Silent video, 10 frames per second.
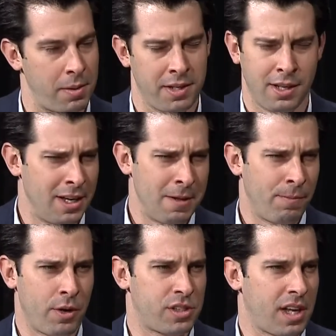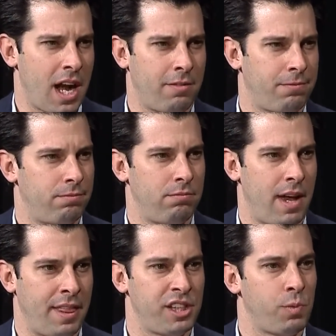I mean, there's kind of
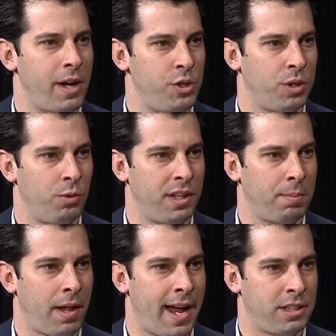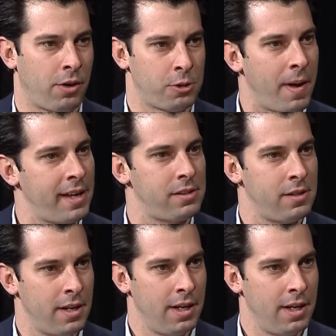endless ways you can really apply it to our space.